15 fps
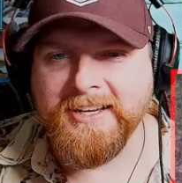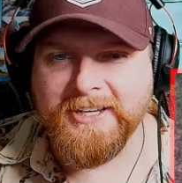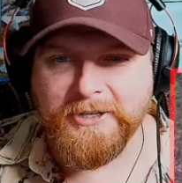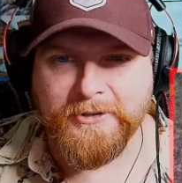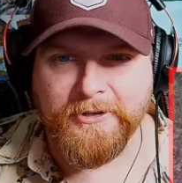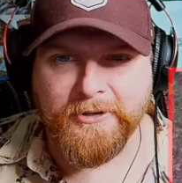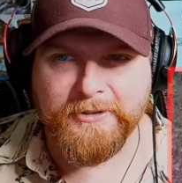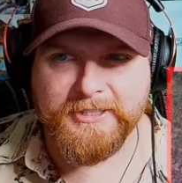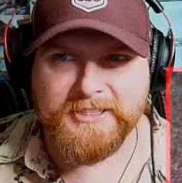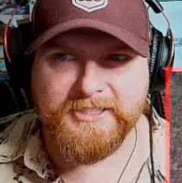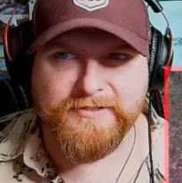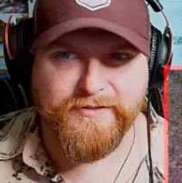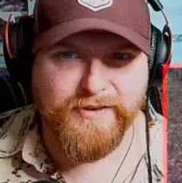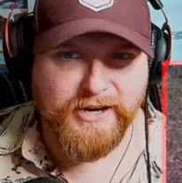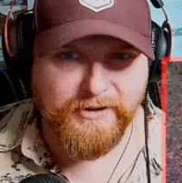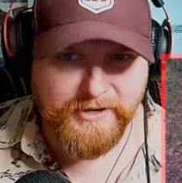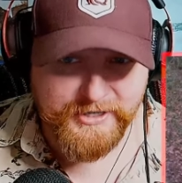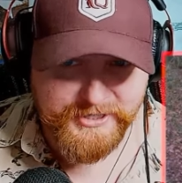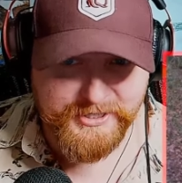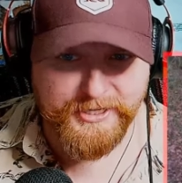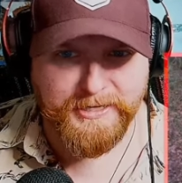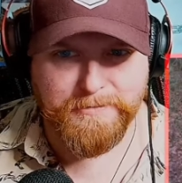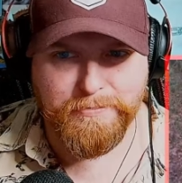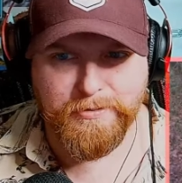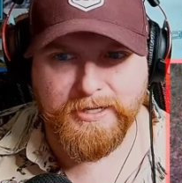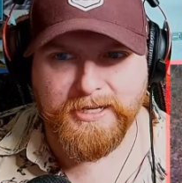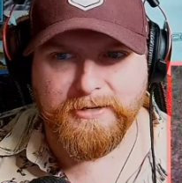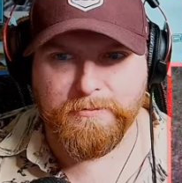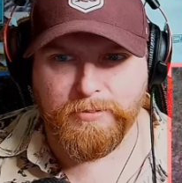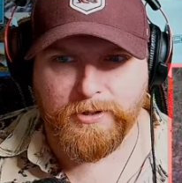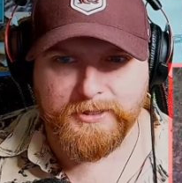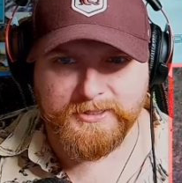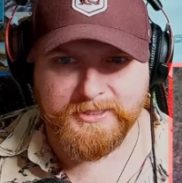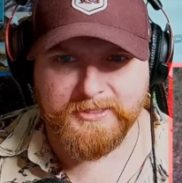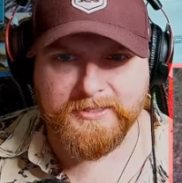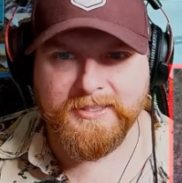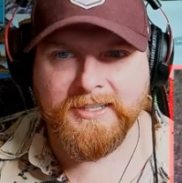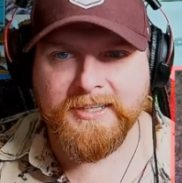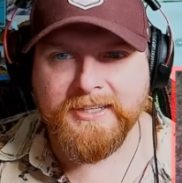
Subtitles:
You know, this is very steep in person.